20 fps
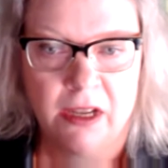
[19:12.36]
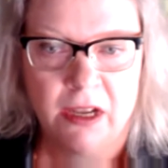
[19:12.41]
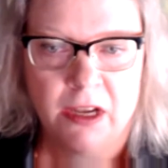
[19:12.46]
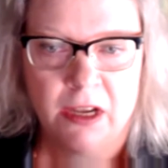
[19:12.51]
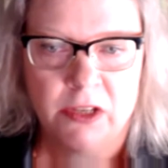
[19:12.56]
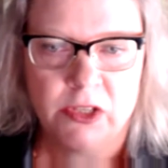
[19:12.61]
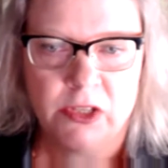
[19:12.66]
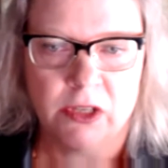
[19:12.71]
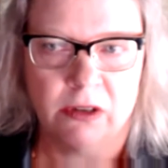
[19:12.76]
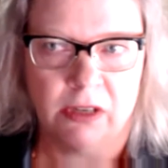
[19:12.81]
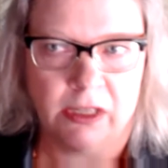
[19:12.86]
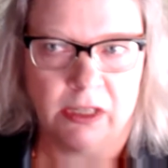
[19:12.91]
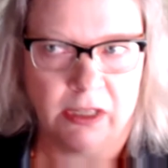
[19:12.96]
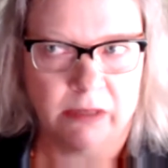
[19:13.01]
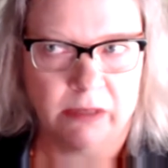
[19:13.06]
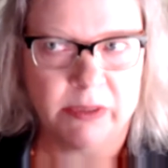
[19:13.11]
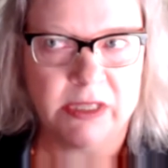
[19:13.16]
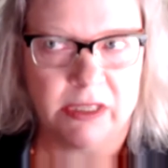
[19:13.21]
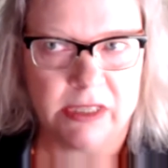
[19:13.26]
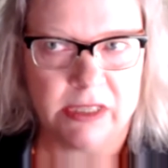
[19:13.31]
So I think it
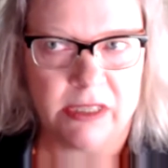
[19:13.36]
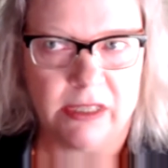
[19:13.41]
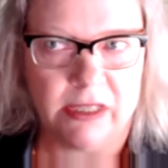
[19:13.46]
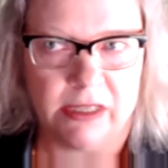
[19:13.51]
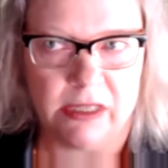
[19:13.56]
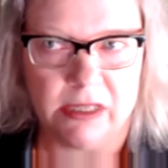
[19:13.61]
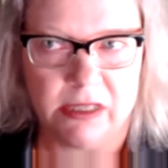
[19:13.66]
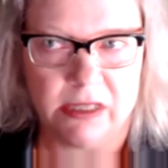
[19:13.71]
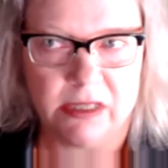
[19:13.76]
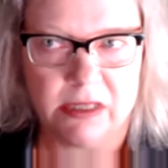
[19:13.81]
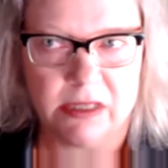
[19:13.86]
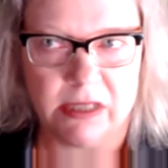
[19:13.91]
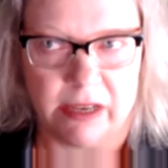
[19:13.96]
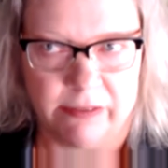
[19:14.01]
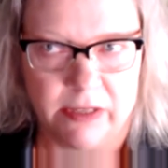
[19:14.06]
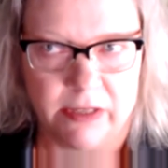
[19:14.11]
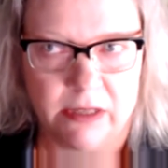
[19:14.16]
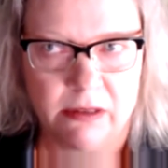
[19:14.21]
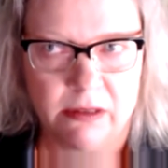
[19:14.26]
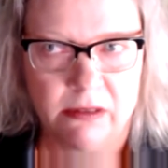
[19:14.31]
was
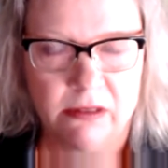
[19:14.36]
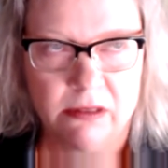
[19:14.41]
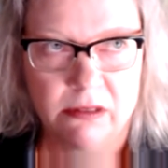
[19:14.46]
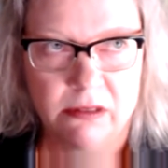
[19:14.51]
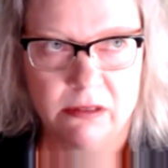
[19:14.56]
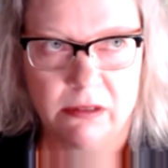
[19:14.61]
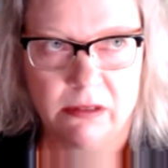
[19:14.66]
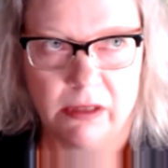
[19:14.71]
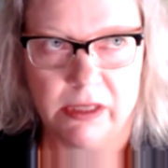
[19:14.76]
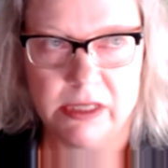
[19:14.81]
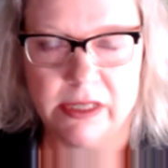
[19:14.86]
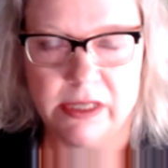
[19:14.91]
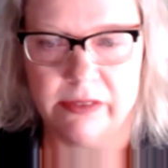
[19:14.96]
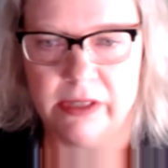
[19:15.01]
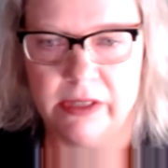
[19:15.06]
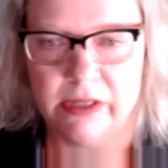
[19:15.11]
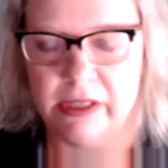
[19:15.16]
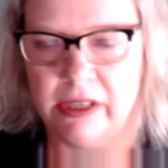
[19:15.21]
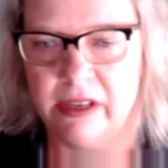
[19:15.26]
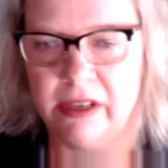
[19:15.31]
1987,
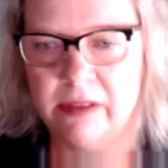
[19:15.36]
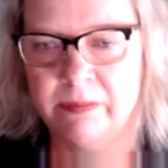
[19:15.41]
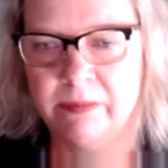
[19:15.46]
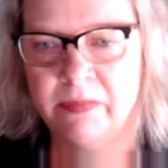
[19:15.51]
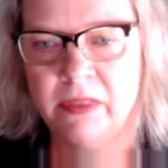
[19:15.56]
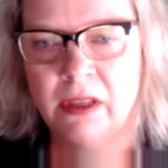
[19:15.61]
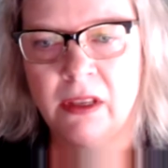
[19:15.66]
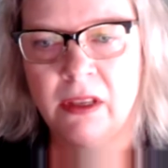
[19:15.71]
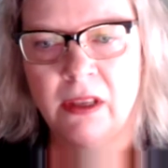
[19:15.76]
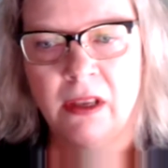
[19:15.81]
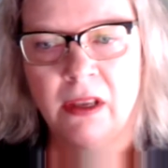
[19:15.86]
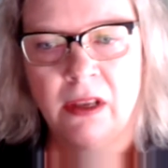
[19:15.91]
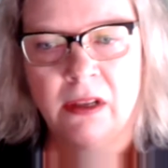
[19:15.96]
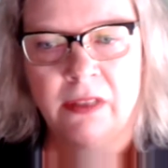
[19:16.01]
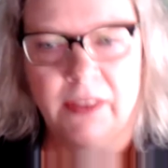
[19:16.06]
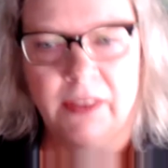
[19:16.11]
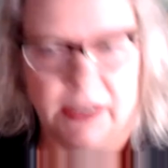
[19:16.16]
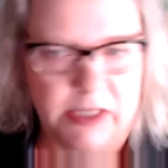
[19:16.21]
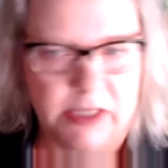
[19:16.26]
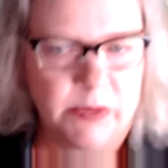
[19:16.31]
88.
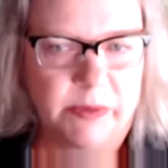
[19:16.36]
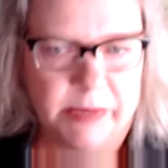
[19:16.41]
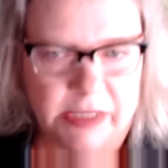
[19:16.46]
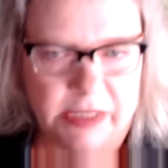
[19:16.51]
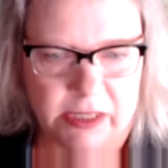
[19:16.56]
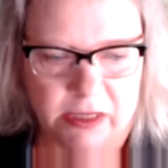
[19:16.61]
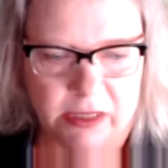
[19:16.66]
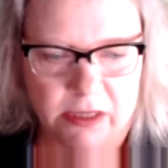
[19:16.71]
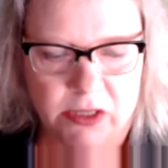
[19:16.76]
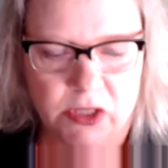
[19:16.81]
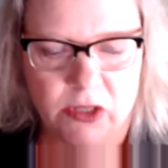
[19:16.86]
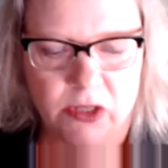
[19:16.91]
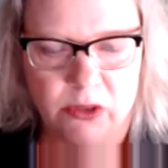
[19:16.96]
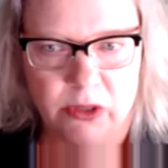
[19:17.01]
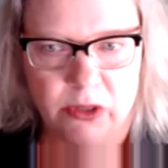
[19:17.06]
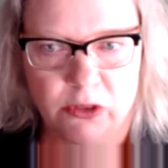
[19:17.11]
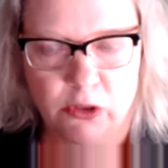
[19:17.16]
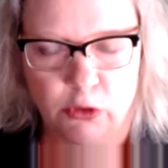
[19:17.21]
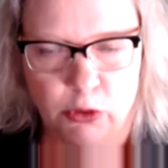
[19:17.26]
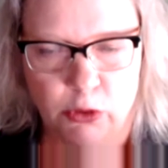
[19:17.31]
That's what we did. So
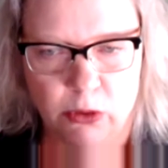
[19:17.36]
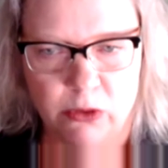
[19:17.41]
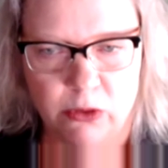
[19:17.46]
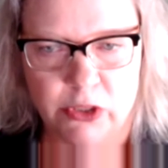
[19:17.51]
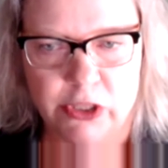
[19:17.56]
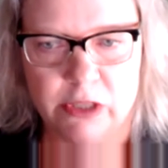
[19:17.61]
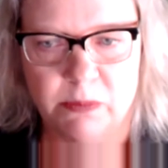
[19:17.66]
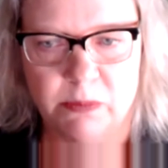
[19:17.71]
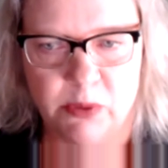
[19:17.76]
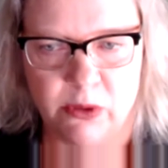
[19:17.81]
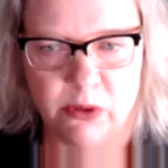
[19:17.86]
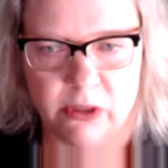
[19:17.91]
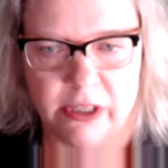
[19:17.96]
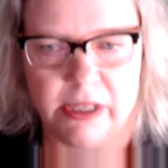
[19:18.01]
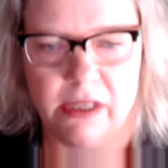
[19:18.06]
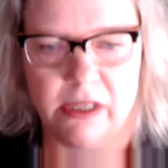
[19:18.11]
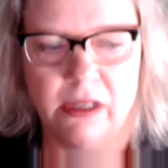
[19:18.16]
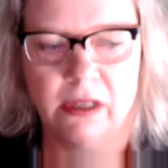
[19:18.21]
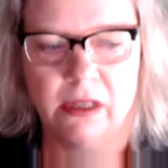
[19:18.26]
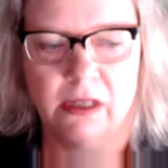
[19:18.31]
Cook
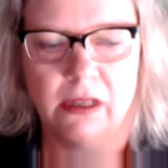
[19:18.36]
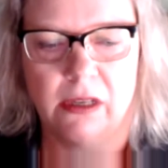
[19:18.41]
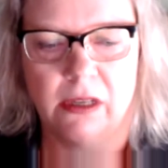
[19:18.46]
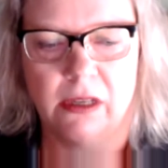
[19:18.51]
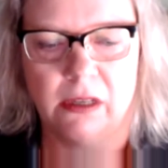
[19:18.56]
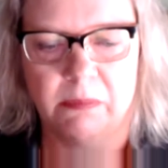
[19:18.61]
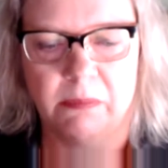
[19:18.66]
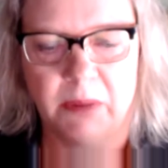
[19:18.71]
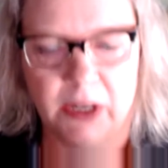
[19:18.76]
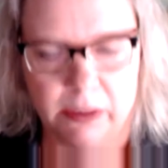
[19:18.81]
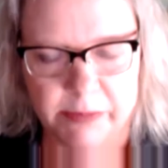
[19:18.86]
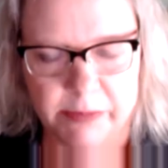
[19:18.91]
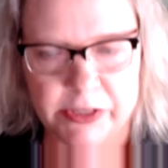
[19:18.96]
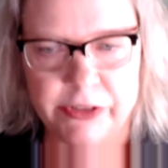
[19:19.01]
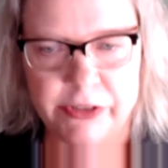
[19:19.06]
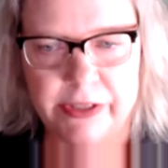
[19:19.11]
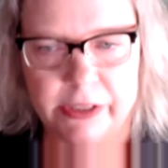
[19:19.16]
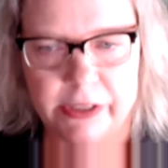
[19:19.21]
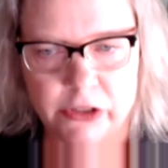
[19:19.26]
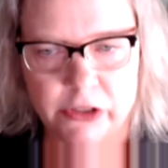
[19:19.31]
supported a
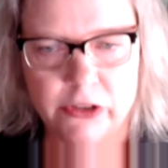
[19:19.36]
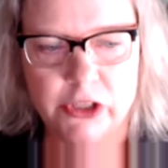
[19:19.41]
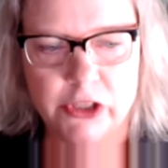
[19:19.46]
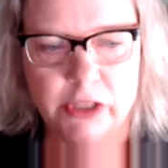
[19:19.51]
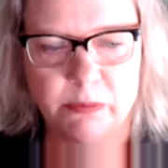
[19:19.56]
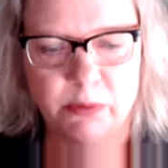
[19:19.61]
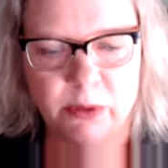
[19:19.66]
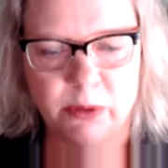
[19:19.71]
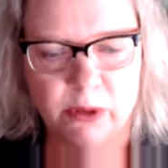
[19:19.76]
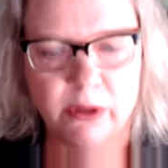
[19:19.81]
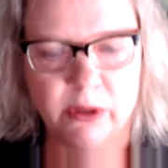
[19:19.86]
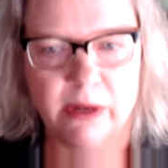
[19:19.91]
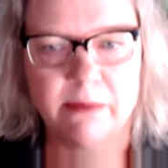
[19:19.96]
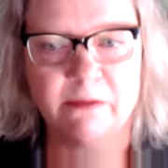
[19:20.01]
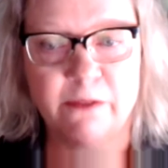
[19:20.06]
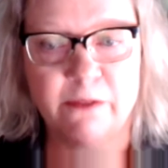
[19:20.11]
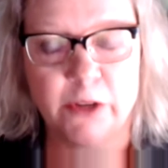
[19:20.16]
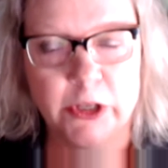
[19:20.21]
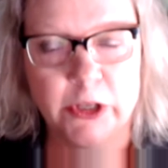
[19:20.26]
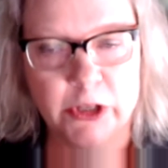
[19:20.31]
parliamentary internship program
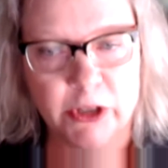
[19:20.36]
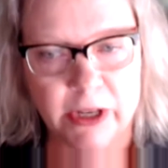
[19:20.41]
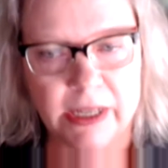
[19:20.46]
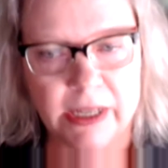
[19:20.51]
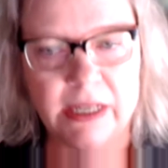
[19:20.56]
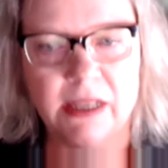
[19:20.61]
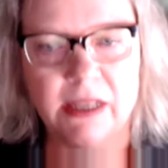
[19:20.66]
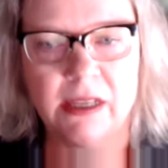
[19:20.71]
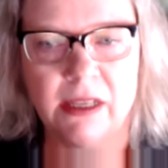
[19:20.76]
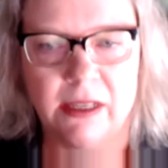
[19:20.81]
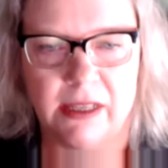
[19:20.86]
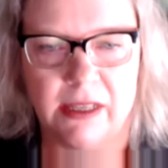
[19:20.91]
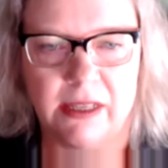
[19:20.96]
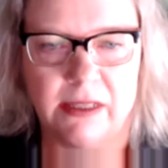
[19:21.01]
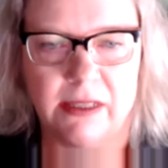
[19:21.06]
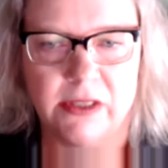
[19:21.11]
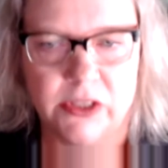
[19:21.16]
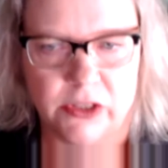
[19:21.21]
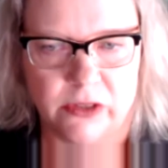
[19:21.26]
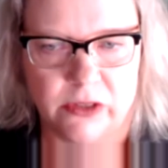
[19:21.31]
for Ukrainian
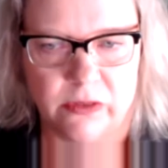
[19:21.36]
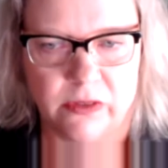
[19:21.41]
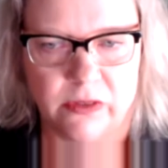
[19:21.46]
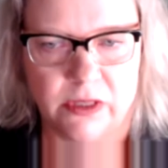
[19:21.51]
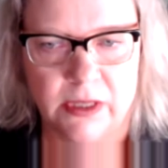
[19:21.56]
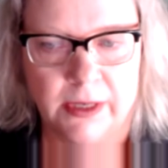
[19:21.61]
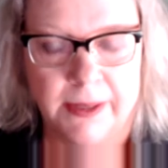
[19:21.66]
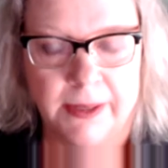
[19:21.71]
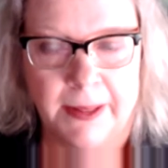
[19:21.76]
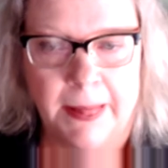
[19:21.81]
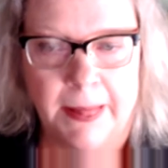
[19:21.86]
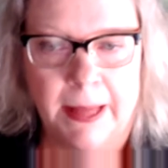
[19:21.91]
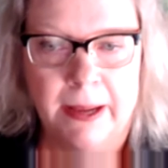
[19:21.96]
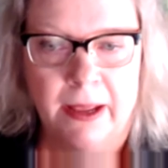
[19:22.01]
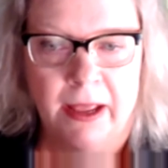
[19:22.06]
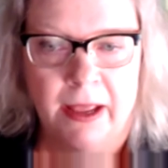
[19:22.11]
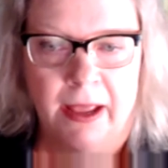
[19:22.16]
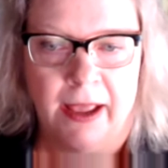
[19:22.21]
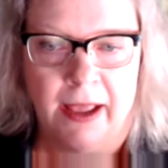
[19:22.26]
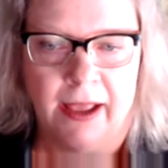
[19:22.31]
Canadian students.
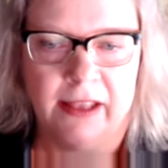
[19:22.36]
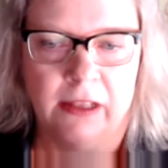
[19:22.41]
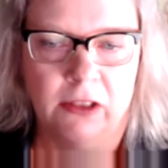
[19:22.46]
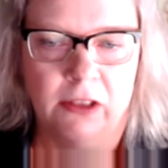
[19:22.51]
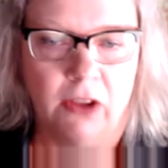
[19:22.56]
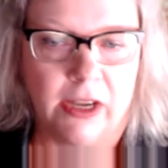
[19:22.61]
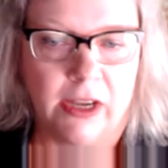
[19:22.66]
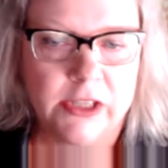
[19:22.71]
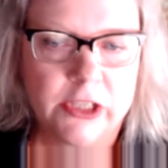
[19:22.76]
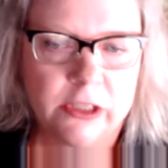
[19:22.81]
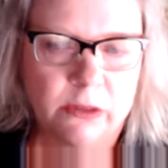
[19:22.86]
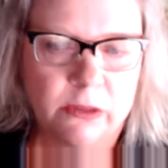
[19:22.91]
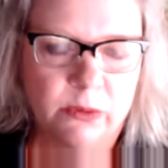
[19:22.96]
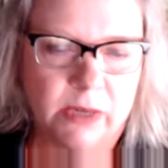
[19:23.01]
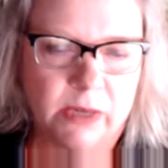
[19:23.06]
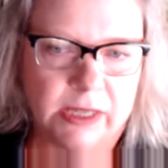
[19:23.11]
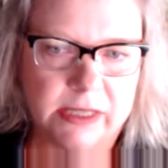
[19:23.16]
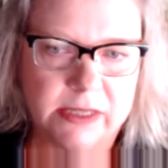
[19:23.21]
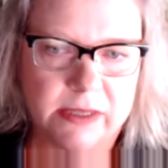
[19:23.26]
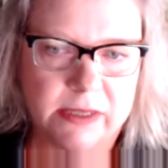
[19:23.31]
And the logic
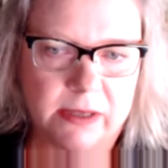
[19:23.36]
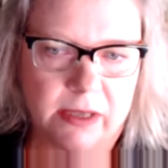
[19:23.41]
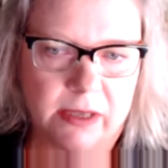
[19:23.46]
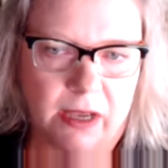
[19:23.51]
was